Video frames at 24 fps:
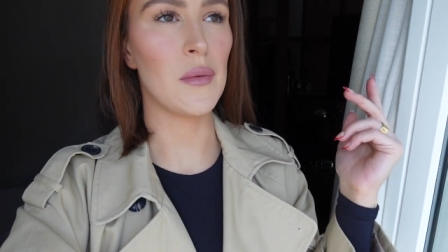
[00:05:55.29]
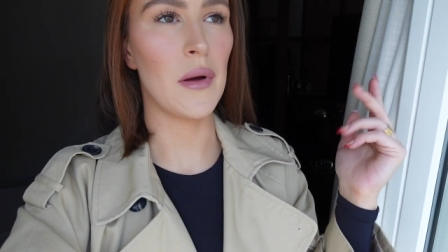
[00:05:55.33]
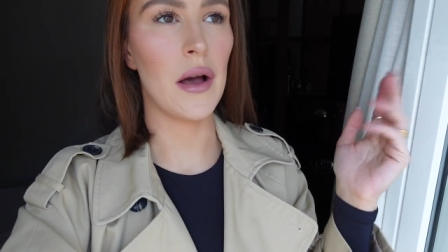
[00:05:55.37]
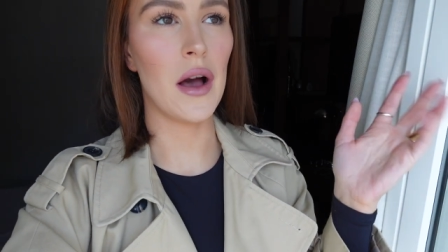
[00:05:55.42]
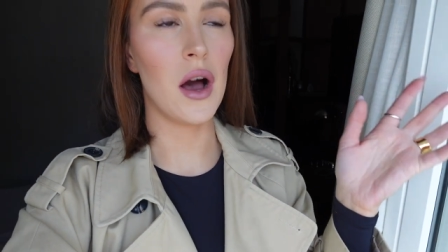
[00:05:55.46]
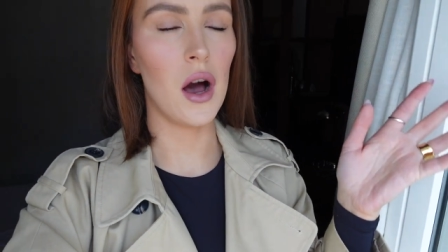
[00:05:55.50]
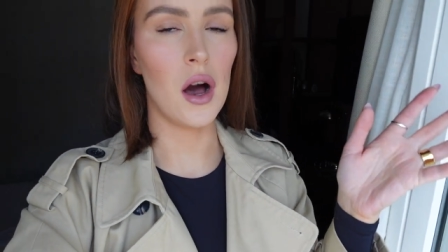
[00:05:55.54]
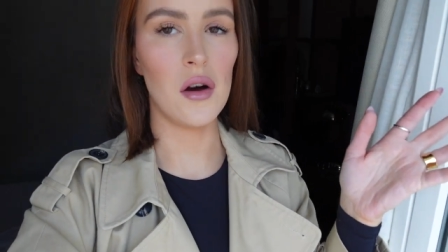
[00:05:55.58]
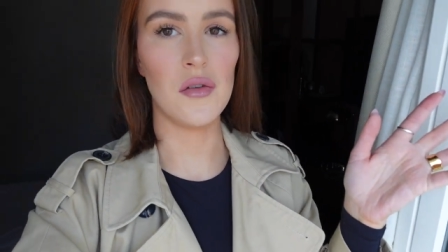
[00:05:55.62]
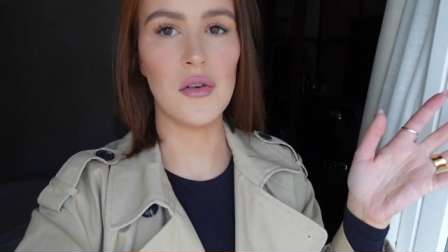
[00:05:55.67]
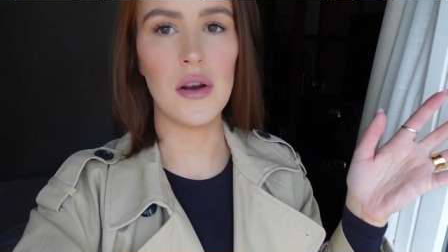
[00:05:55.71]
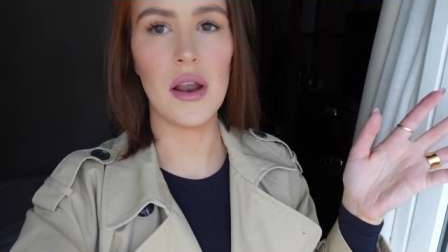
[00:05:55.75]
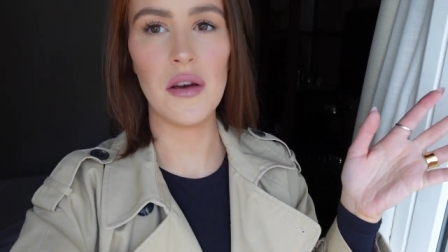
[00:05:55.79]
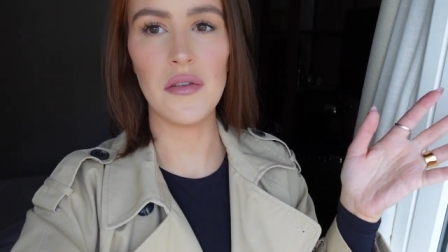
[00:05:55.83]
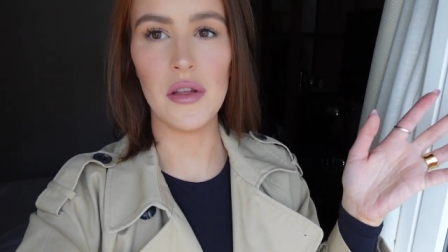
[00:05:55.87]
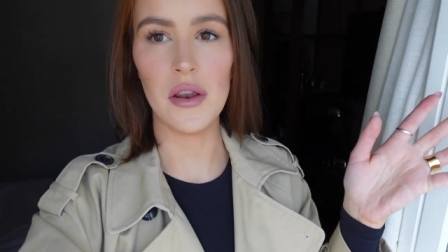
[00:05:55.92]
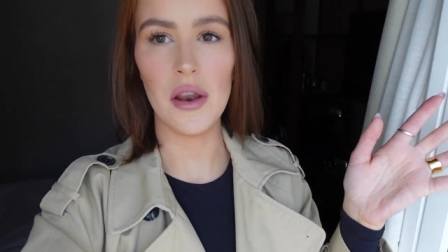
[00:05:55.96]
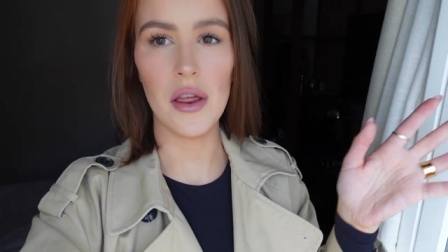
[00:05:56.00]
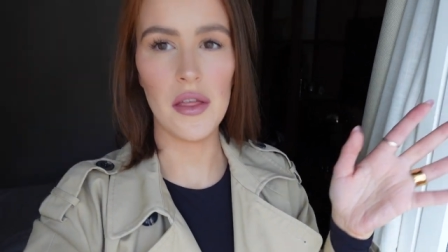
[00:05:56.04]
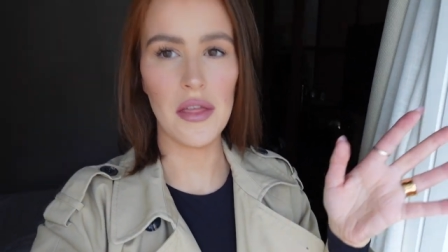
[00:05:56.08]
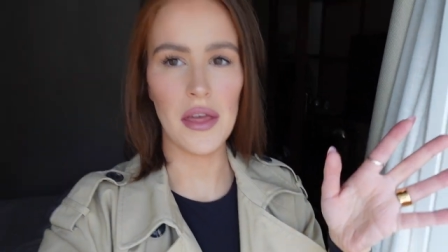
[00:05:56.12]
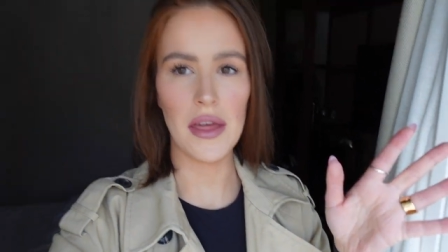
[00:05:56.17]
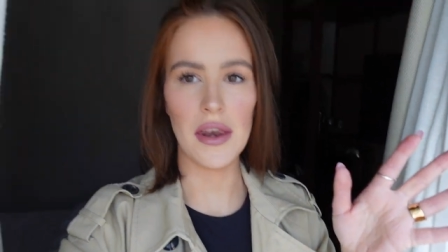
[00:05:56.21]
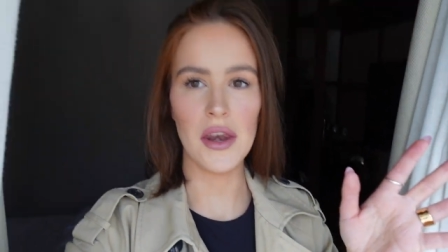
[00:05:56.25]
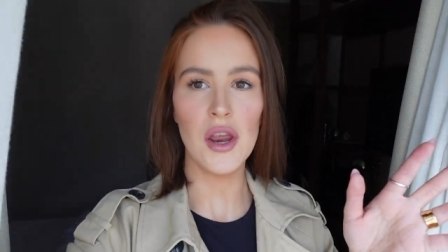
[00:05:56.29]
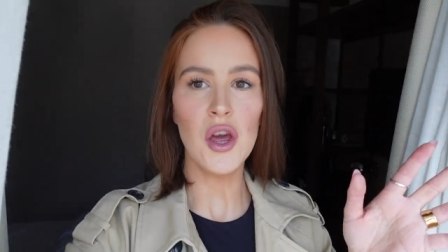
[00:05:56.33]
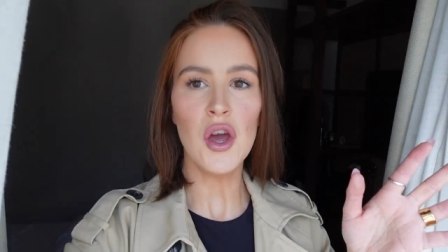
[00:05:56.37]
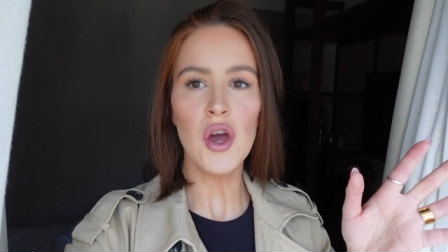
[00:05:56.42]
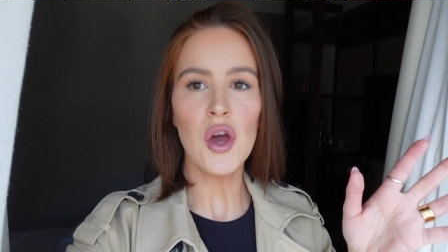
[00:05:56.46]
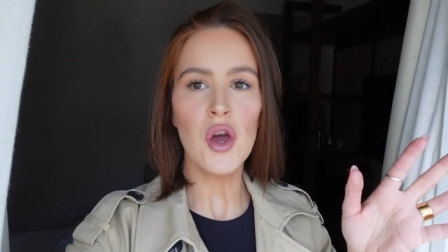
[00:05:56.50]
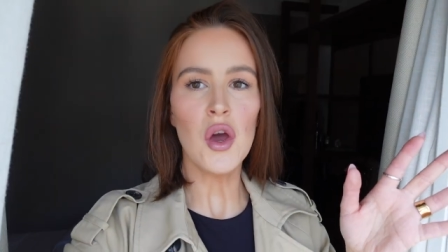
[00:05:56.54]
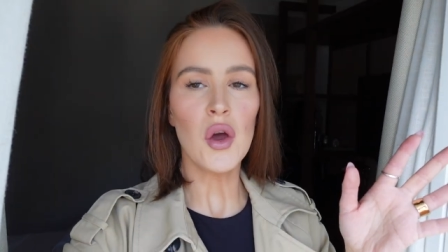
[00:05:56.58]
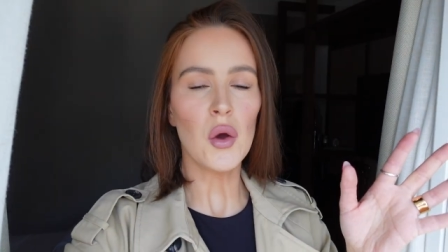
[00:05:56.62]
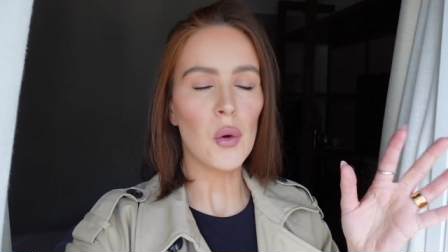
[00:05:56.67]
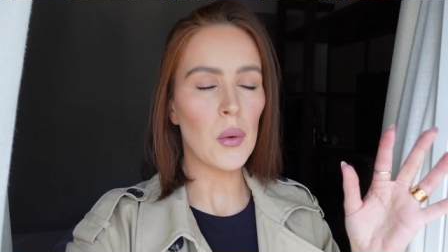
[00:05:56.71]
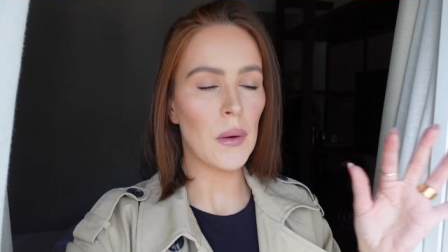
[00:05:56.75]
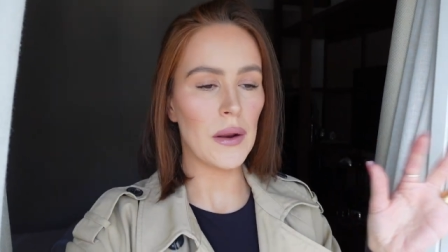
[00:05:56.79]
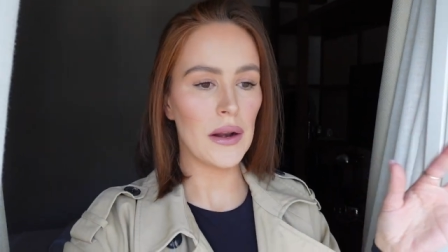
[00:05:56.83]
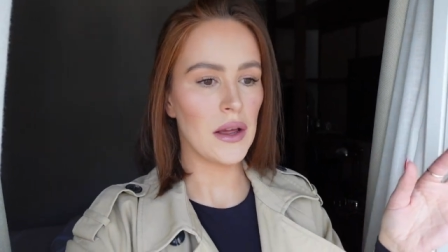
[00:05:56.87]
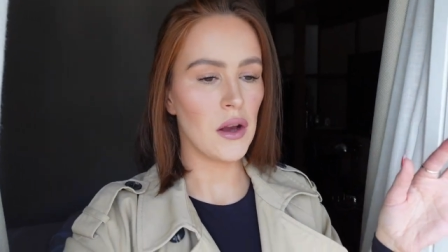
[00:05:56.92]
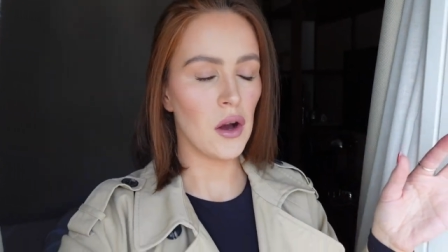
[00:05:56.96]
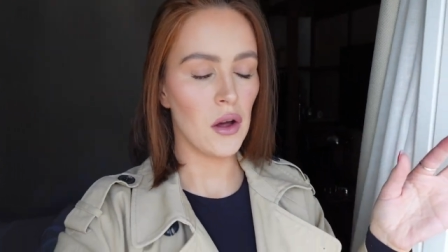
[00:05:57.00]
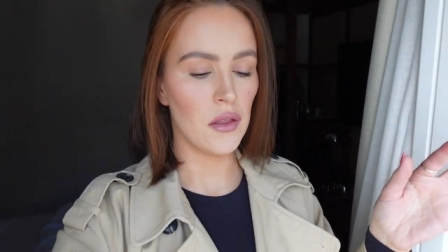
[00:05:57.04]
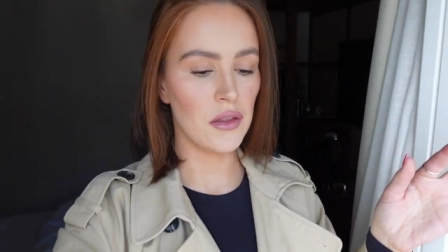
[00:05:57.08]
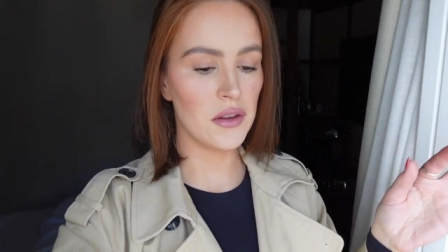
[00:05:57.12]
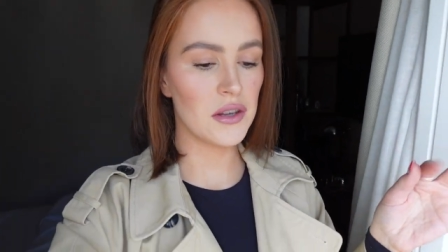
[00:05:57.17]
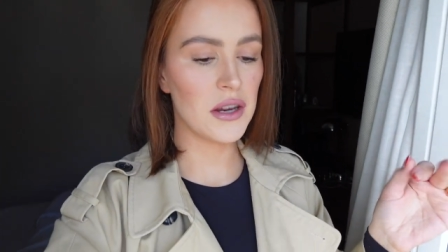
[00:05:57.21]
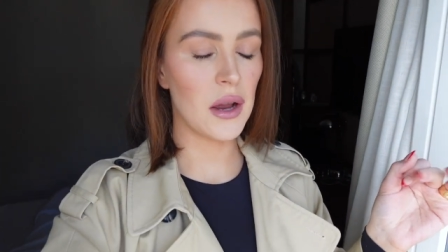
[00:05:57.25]
about half 11 and then quickly
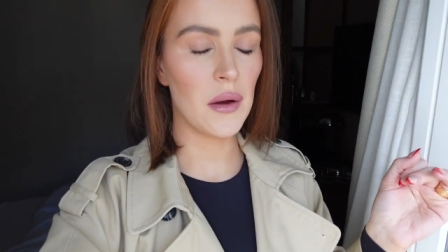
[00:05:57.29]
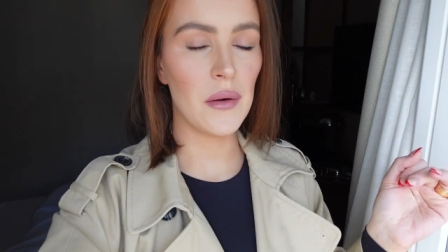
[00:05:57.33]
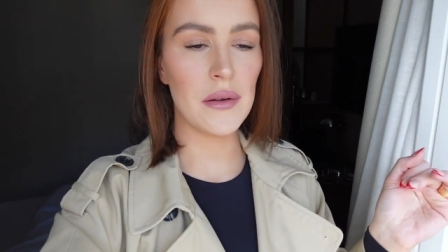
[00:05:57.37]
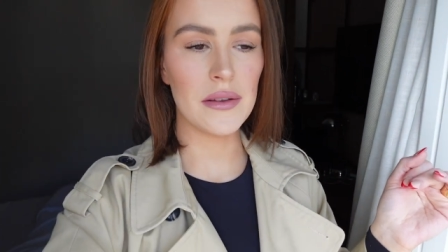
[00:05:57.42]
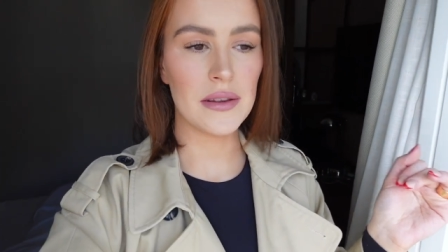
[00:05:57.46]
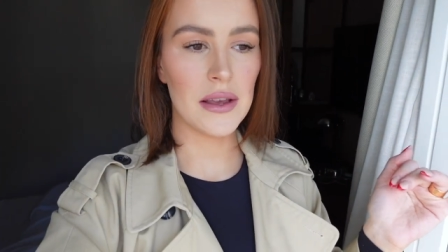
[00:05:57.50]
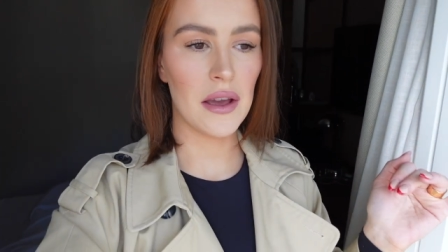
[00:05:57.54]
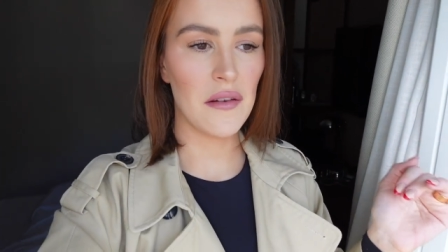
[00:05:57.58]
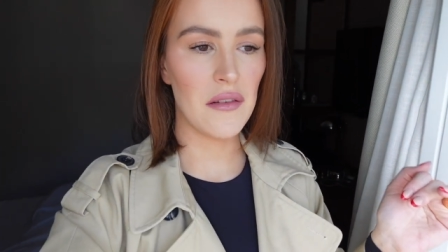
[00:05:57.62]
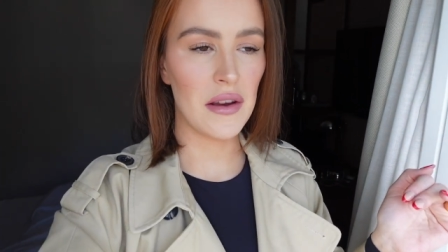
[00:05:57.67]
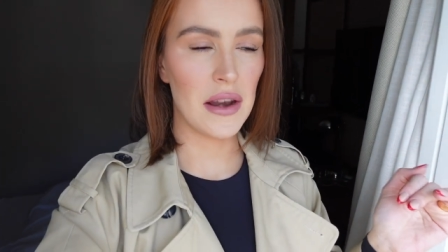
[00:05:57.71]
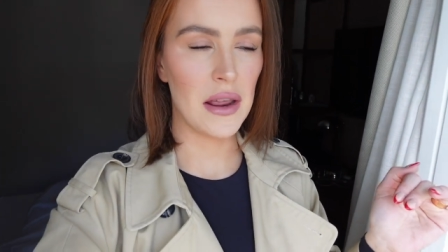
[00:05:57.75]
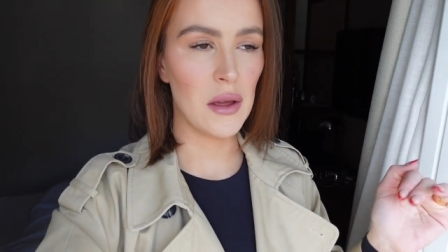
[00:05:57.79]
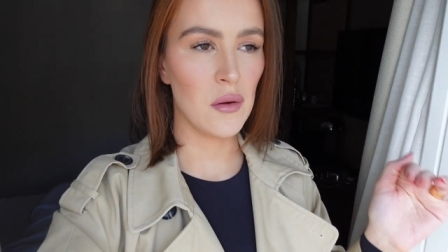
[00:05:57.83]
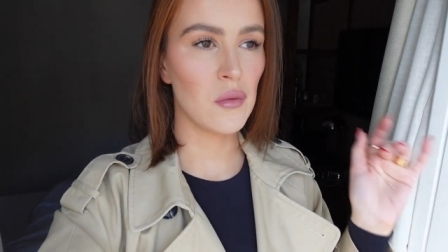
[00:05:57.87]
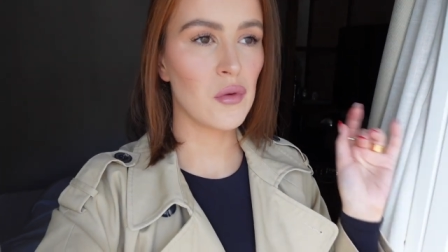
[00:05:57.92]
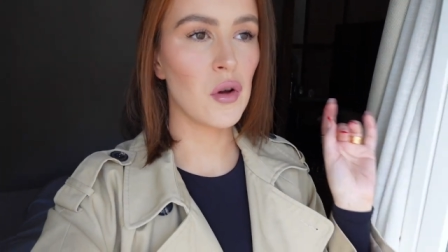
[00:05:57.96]
got in the shower to get ready.